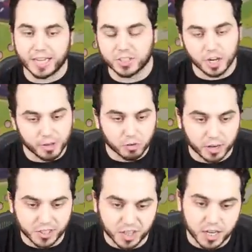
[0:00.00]
It's going to be
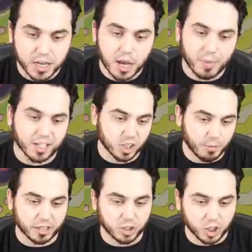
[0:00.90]
crazy. I'm actually
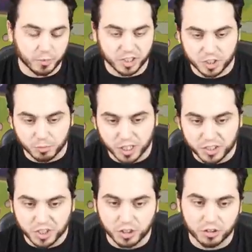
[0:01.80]
about to jump into some
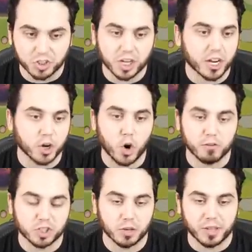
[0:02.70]
leaks here and just kind of go
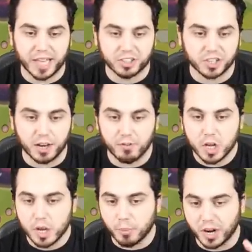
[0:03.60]
over some of that stuff.
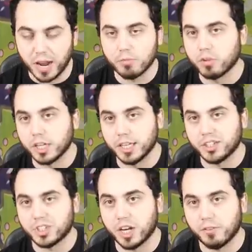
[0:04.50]
But I'm really
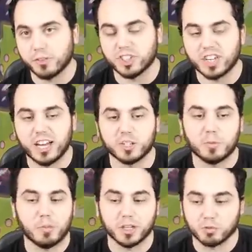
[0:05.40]
excited for this
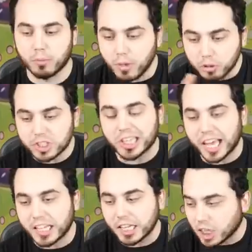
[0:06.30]
announcement because we're most
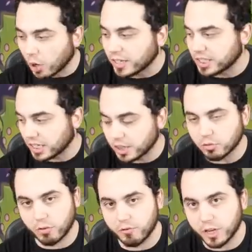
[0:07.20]
likely going to get the
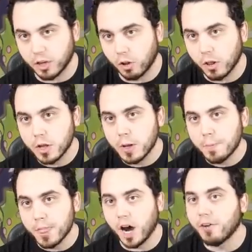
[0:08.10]
reveal
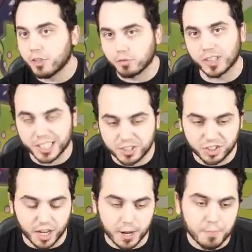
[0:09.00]
of the release
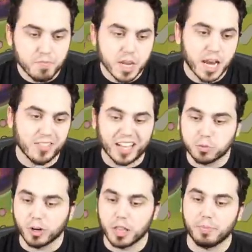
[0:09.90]
date. And that's
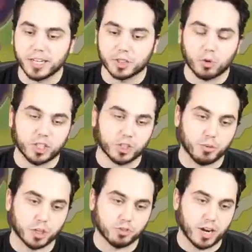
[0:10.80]
one of the biggest question
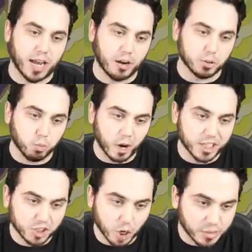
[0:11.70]
marks right now is what
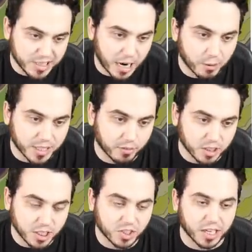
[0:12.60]
is going down with that
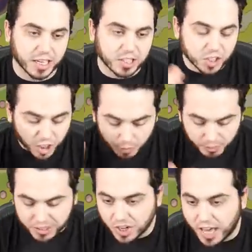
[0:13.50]
release date? Is it going to
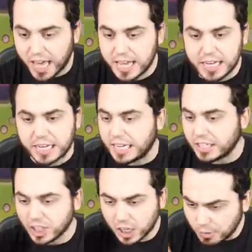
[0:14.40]
be today? Is
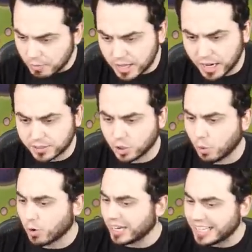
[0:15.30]
it going to be
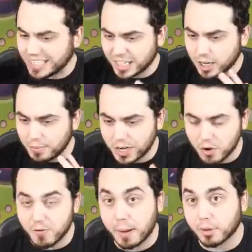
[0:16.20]
mid-October? Is it going to be
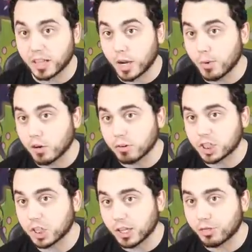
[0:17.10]
November like we
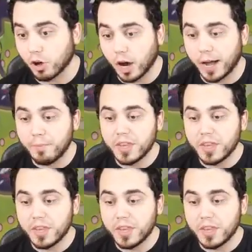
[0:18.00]
originally thought?